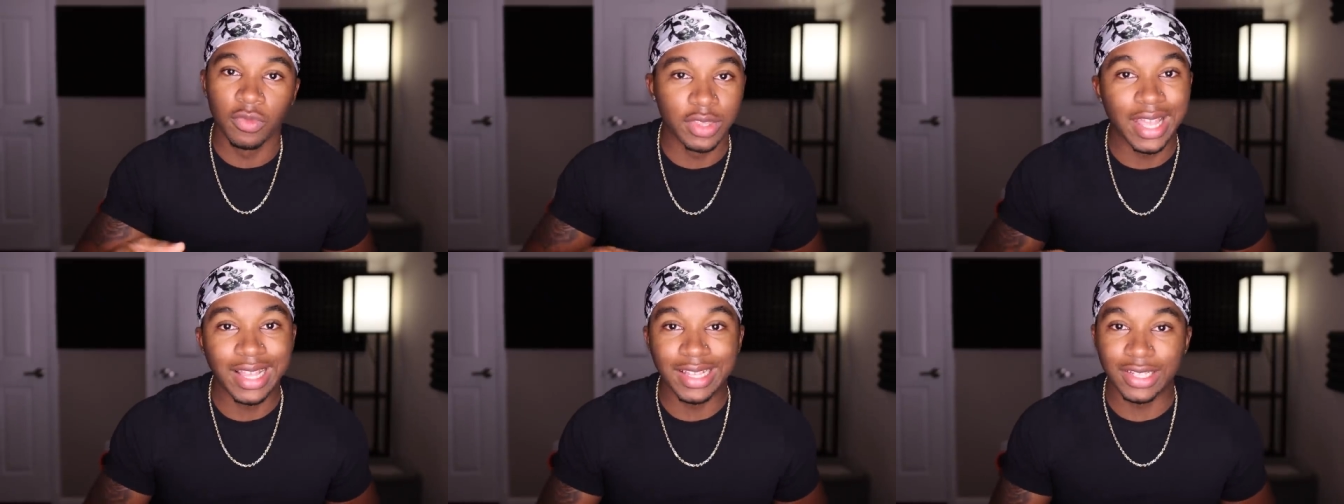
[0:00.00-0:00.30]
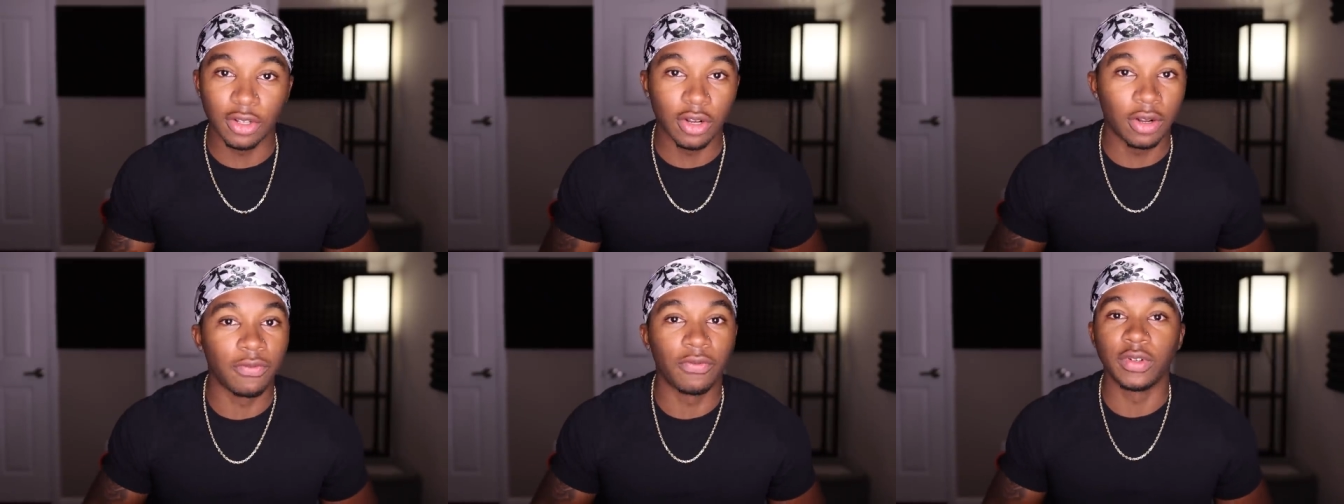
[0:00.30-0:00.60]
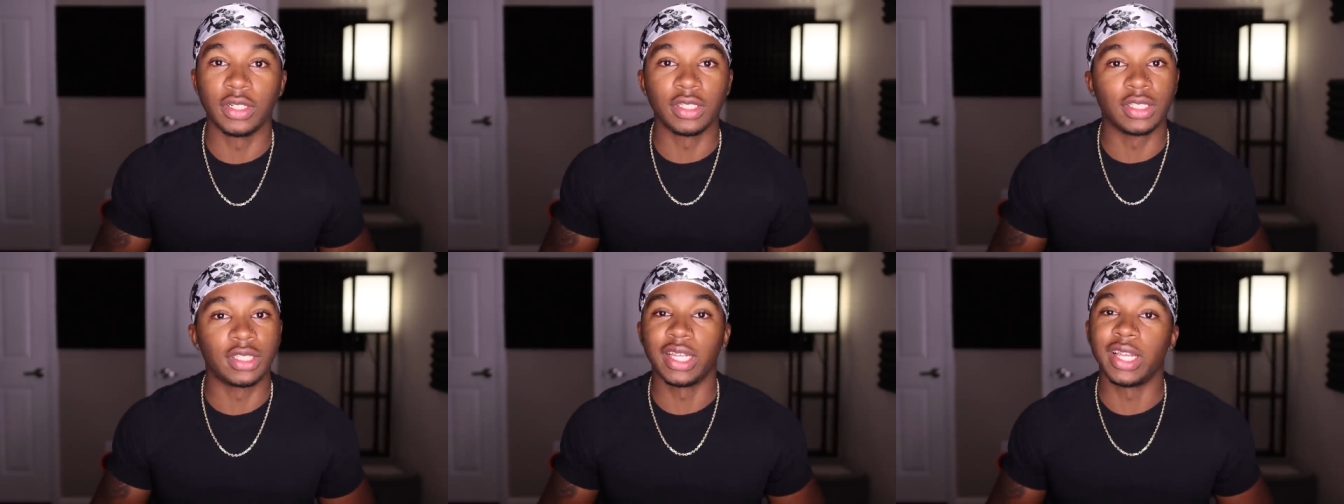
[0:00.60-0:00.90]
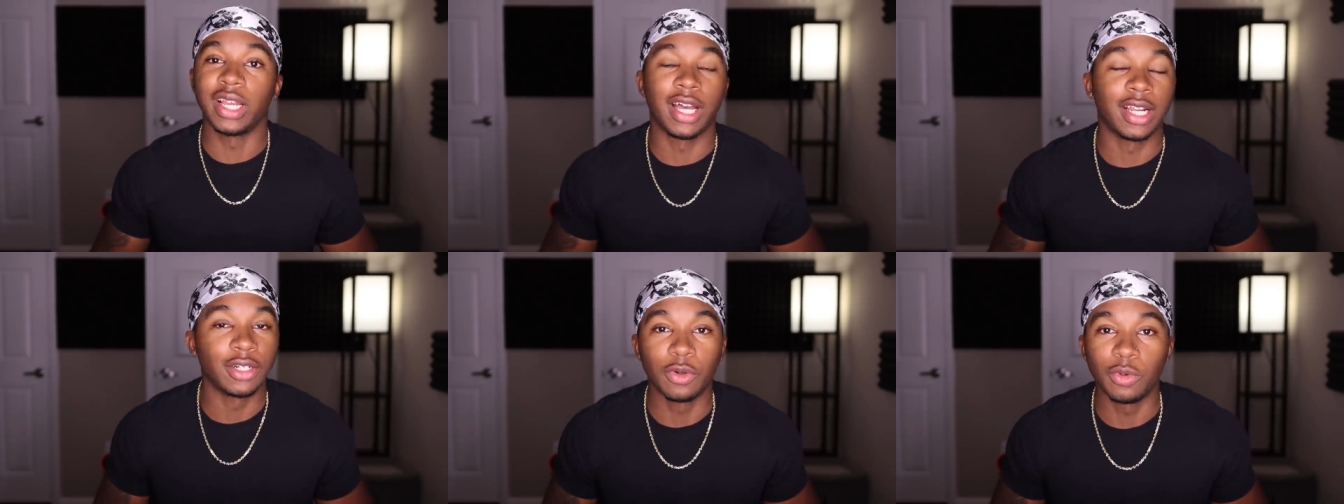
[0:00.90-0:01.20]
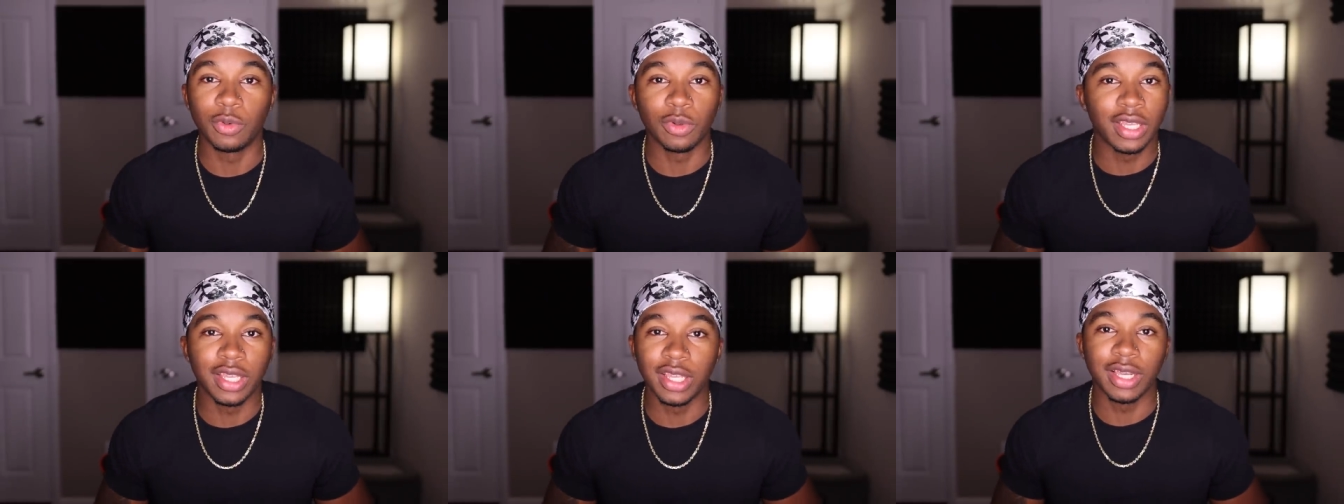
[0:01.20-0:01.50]
that's all I'm finna say. I
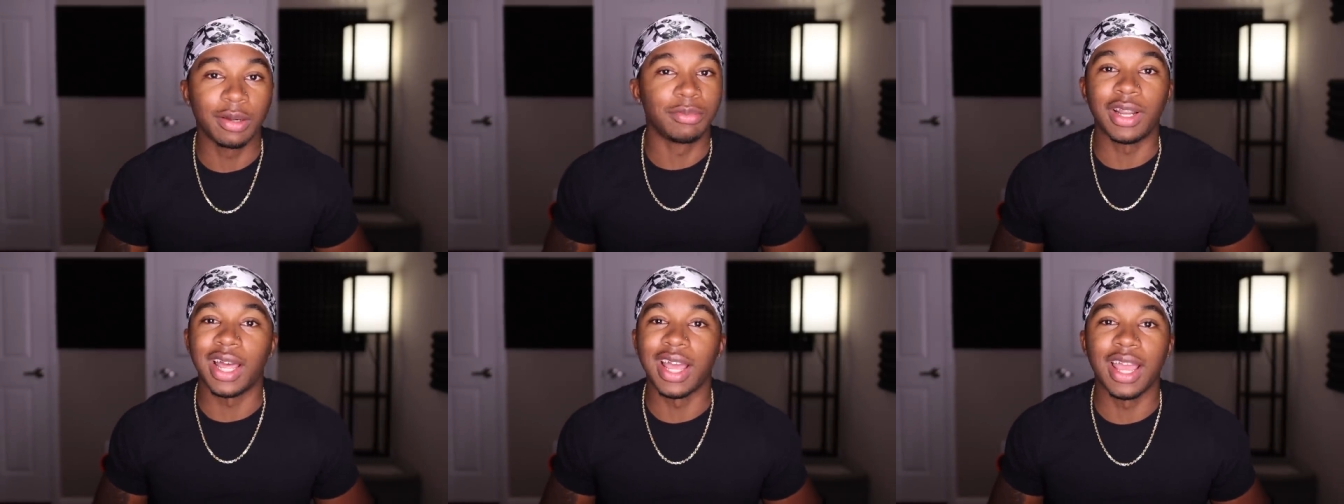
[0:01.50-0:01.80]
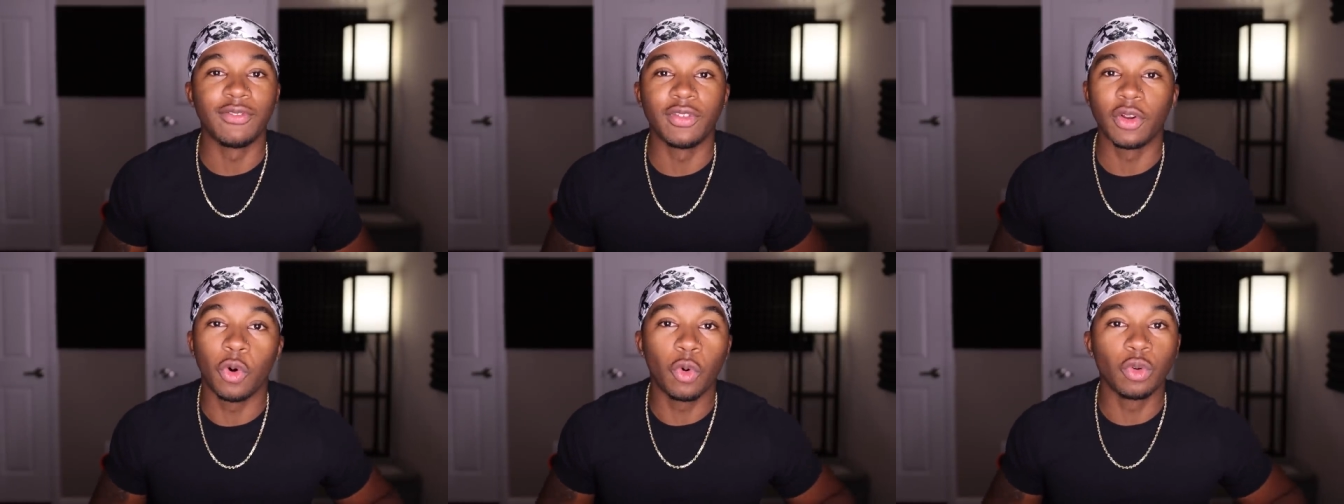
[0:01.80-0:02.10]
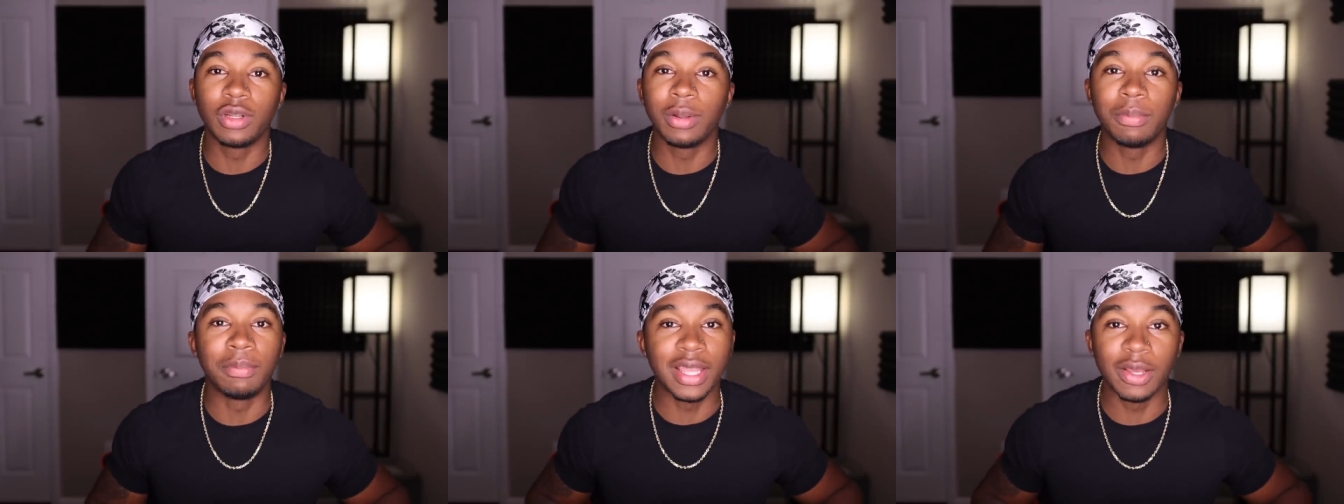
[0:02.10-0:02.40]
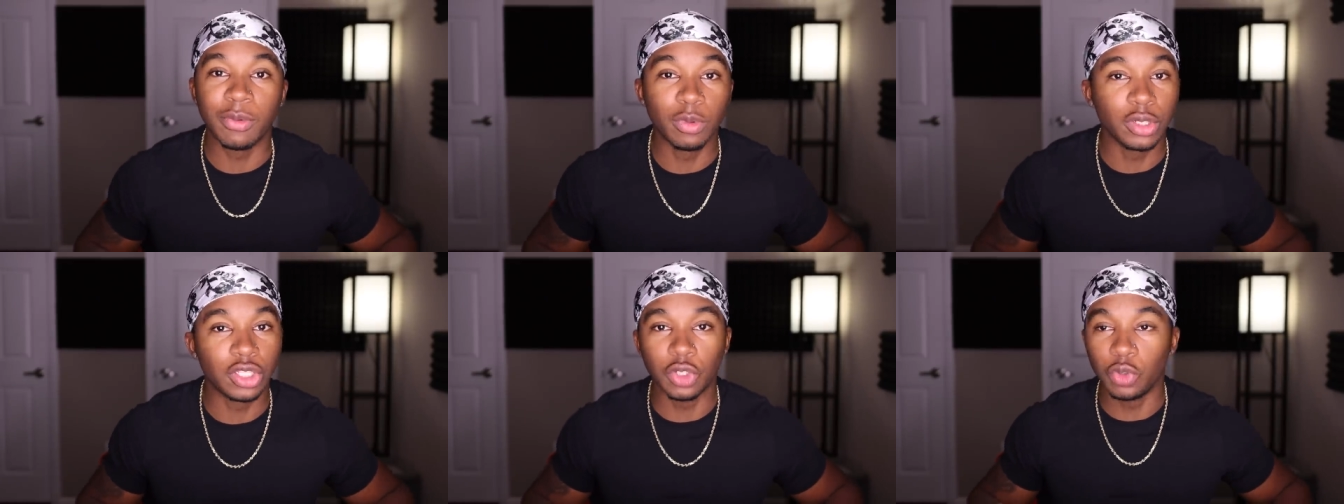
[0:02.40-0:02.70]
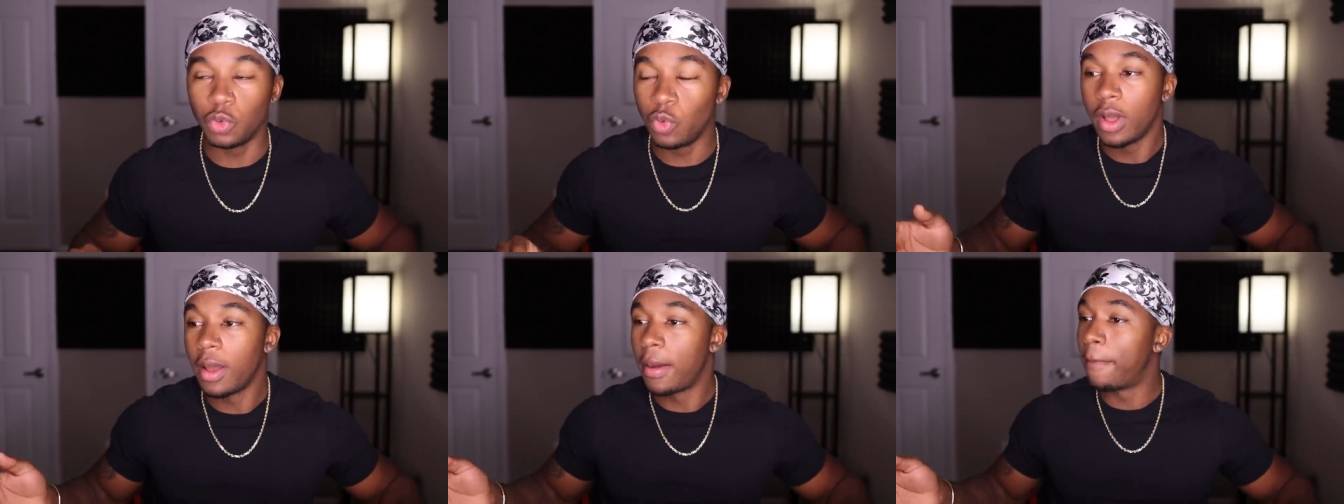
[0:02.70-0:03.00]
don't care, I'm not having a whole debate with you.